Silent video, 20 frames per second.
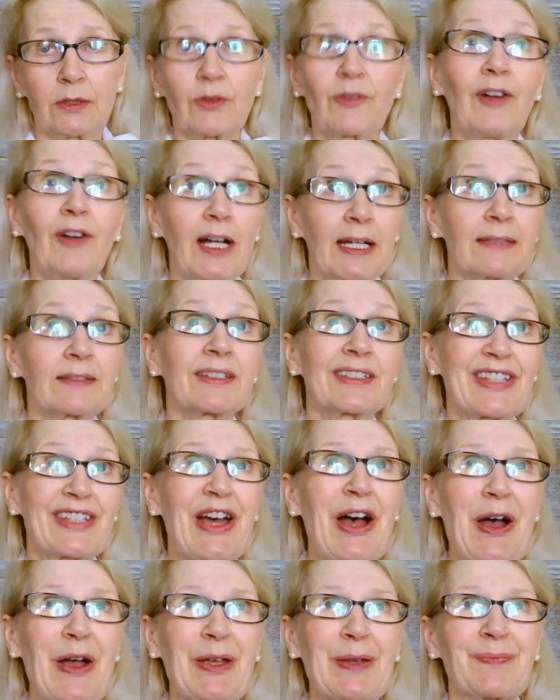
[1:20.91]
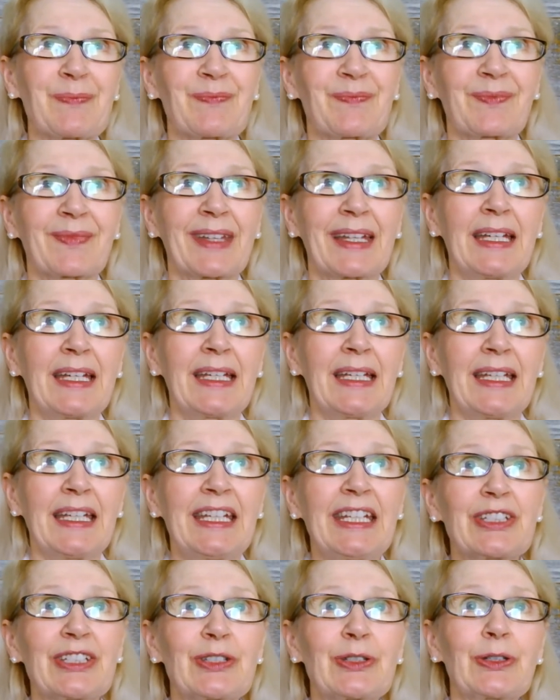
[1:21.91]
find the time.
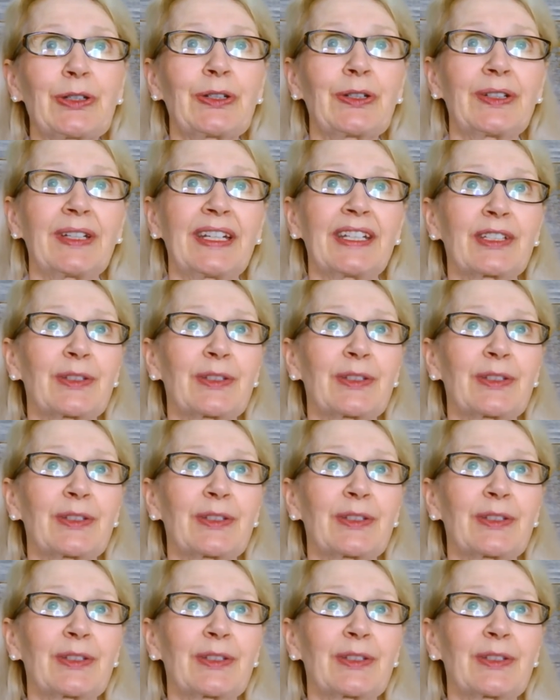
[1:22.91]
Either